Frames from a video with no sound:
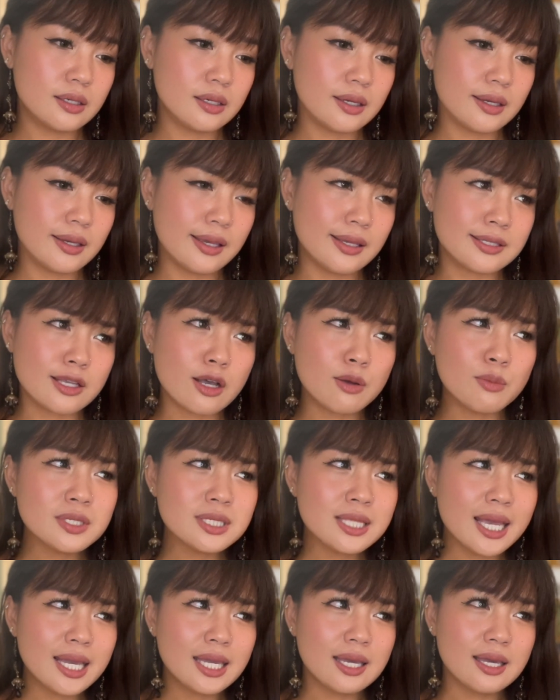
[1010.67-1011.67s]
it's
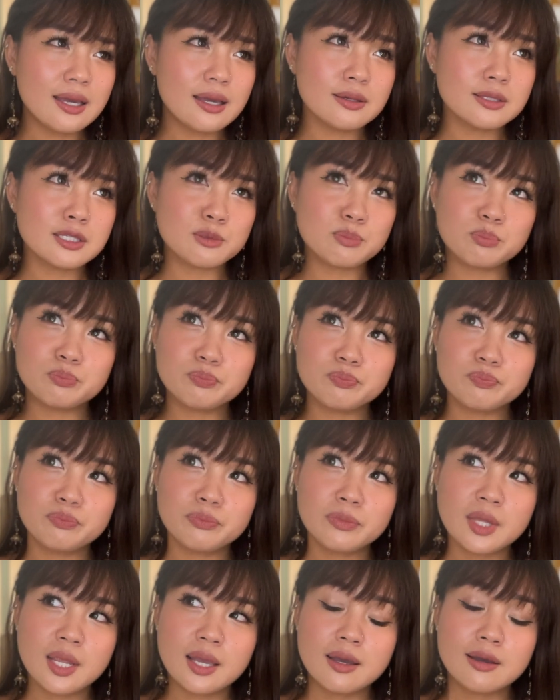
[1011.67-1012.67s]
almost like he's
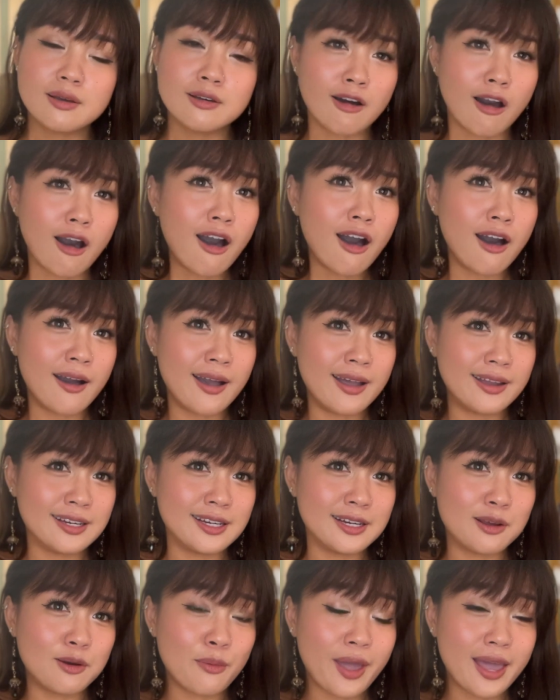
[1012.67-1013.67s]
God
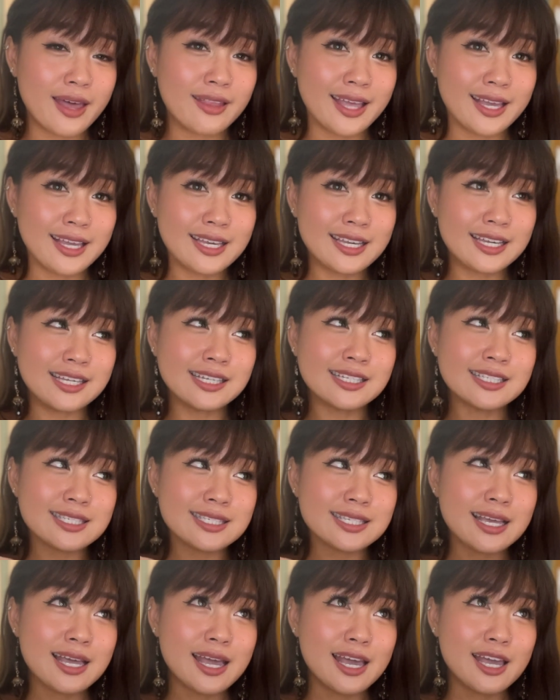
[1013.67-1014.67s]
in a way. Like
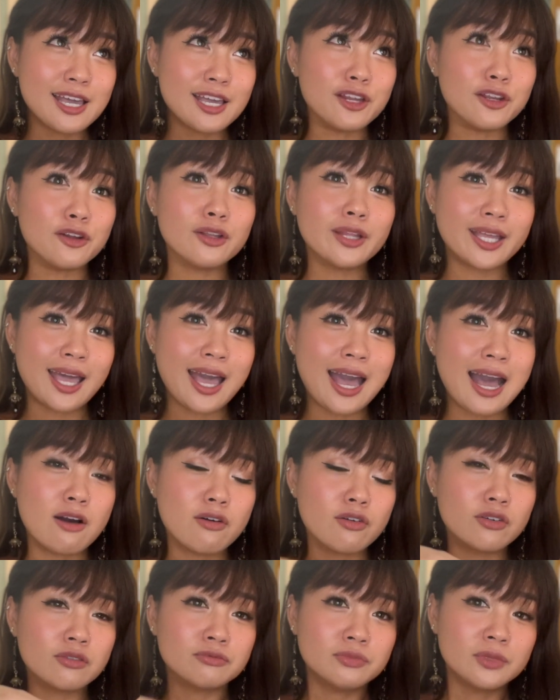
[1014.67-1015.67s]
he's, like
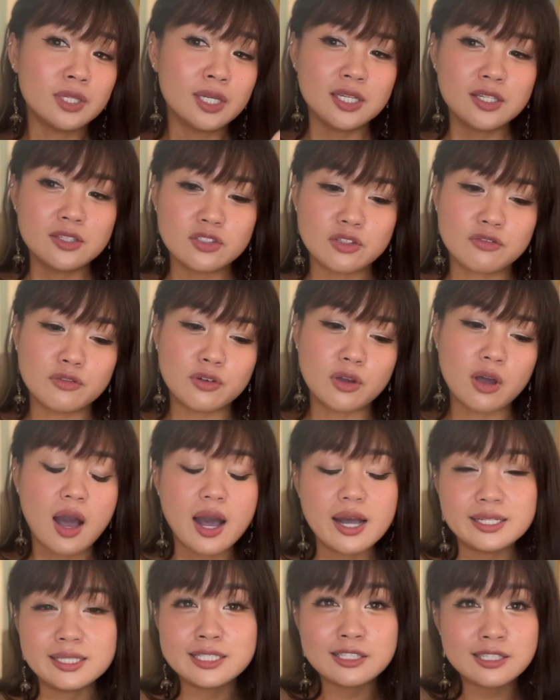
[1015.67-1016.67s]
how sort of
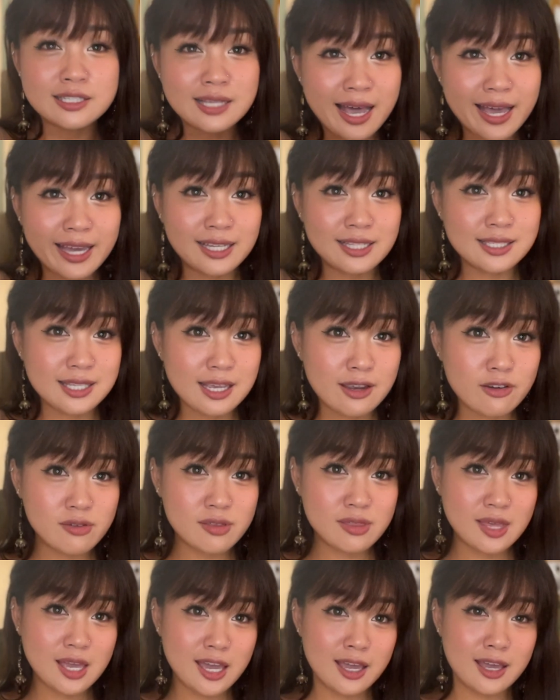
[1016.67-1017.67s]
God designs
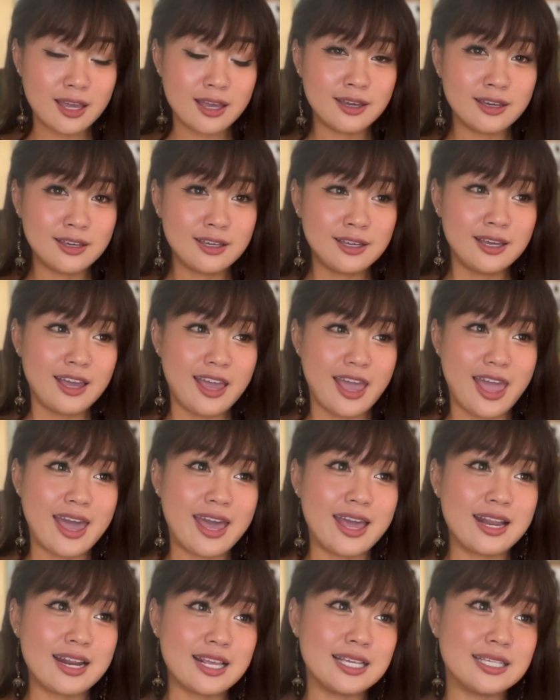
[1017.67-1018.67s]
everything,
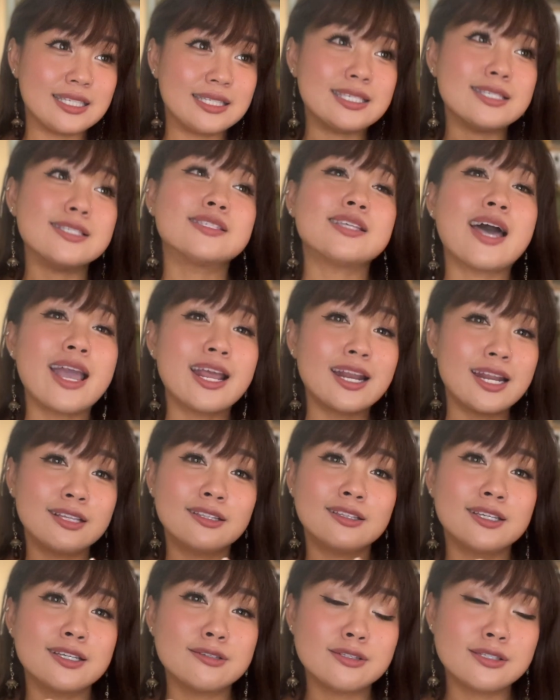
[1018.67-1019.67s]
and he's
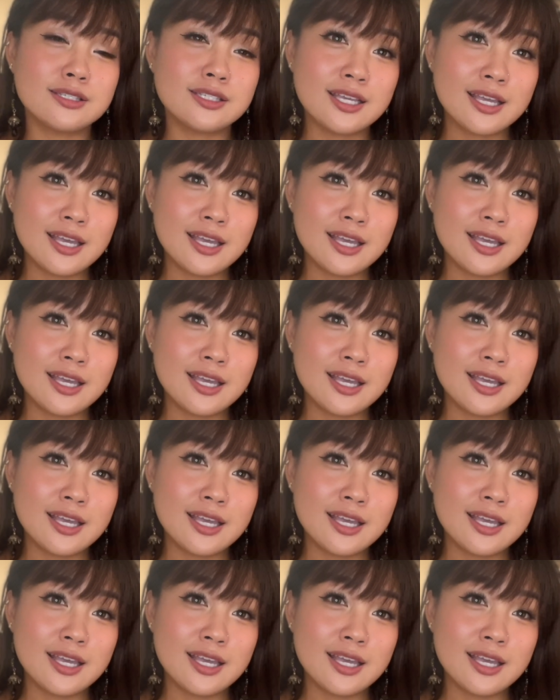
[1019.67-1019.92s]
designing this